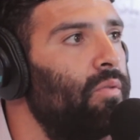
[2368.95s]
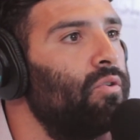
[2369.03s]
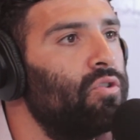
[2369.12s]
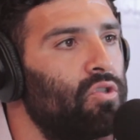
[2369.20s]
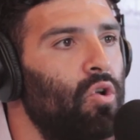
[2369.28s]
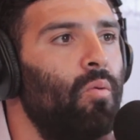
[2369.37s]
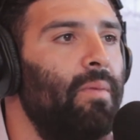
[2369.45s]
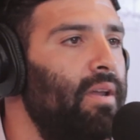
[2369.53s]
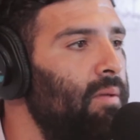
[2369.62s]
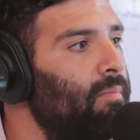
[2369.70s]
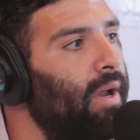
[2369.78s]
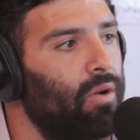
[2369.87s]
there's so
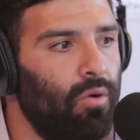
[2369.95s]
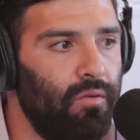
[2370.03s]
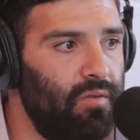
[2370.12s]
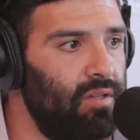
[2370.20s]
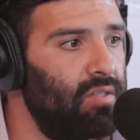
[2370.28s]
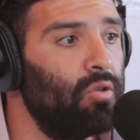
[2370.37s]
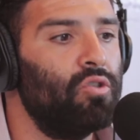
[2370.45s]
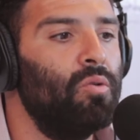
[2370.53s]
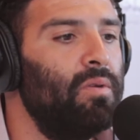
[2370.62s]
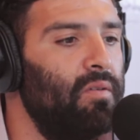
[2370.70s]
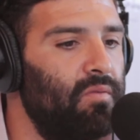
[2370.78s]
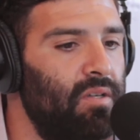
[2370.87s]
many there's so
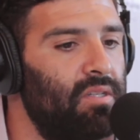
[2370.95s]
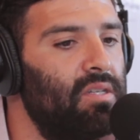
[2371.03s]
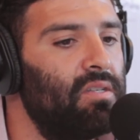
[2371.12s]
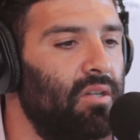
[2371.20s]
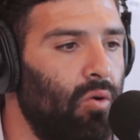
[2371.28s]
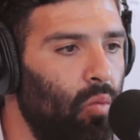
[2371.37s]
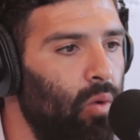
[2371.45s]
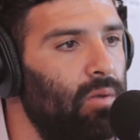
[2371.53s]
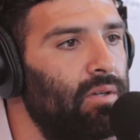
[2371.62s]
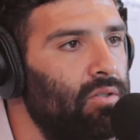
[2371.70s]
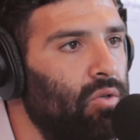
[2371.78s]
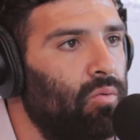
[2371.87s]
many VCs that are
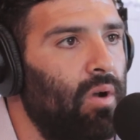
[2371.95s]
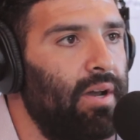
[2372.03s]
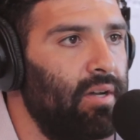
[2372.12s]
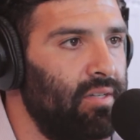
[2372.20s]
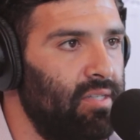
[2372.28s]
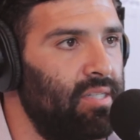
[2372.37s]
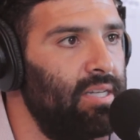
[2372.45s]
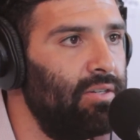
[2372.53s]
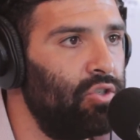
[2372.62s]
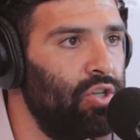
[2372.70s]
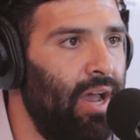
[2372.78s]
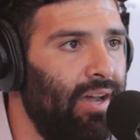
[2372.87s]
willing to write a seed
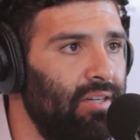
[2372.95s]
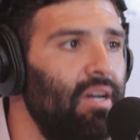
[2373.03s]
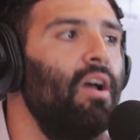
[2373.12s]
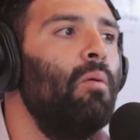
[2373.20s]
check.